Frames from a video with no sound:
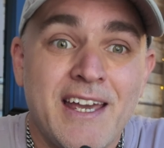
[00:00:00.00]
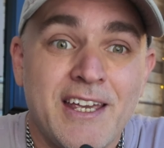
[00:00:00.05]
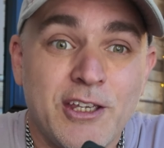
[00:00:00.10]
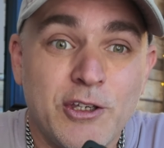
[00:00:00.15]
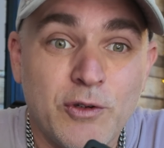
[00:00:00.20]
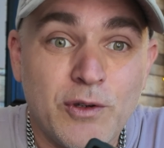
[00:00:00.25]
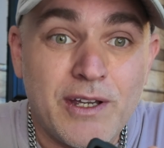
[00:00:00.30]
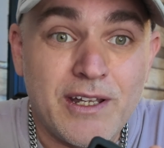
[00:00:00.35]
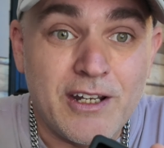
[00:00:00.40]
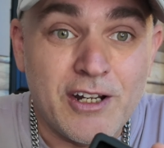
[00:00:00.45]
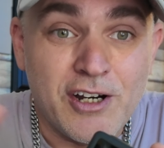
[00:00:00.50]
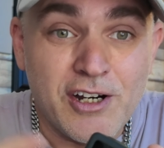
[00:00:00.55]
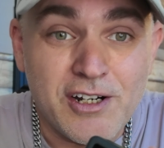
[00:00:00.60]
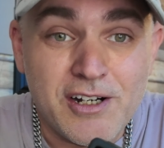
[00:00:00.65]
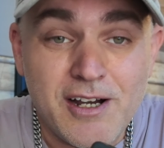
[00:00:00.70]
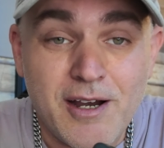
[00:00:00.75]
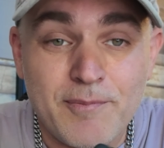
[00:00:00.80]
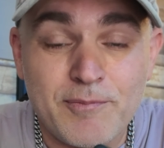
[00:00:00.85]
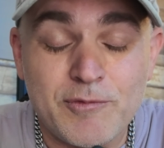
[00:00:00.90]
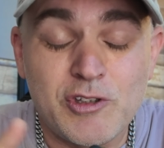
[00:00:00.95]
You can
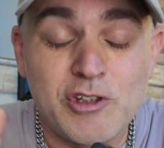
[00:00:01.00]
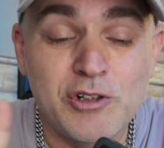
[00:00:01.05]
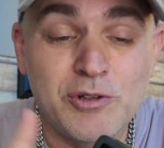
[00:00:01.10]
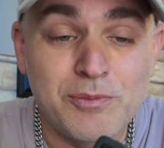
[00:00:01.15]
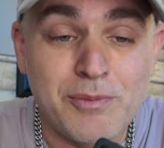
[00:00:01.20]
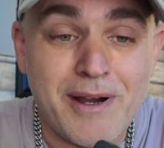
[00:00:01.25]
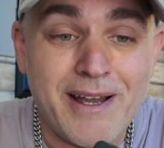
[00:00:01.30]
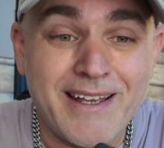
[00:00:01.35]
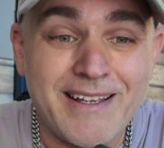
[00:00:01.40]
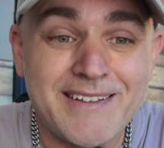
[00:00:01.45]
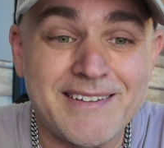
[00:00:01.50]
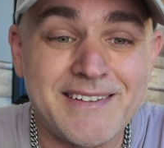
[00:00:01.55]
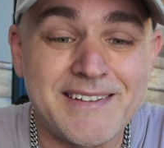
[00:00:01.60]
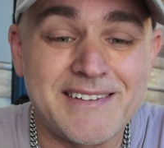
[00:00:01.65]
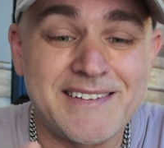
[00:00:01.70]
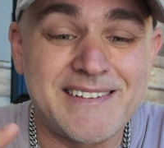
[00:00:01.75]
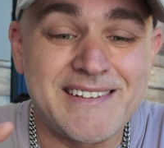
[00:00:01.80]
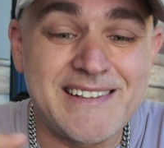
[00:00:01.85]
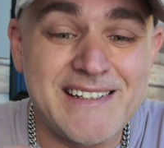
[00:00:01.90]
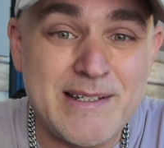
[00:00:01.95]
hook up 2 mics
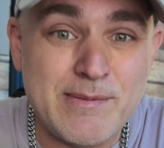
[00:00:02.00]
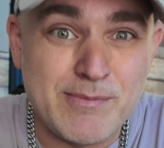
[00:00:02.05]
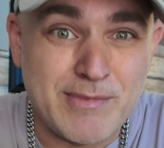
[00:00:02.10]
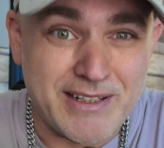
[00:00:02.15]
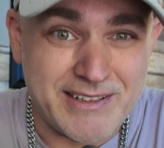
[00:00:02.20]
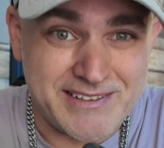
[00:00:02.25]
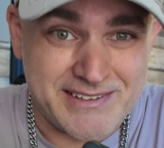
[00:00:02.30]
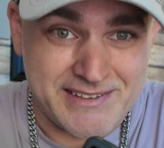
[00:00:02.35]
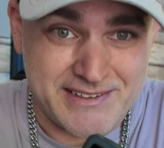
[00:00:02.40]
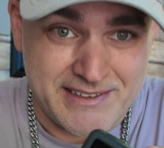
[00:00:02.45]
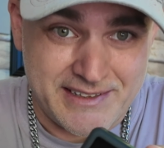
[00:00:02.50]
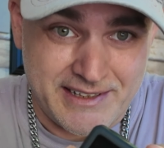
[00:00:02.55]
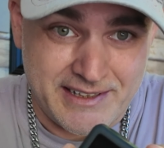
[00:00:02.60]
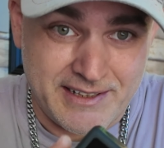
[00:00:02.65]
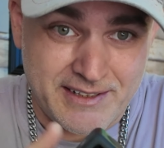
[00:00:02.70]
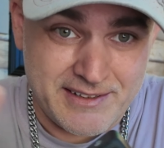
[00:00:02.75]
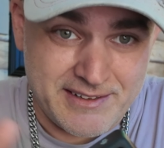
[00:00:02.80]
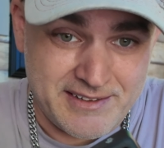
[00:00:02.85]
seamlessly,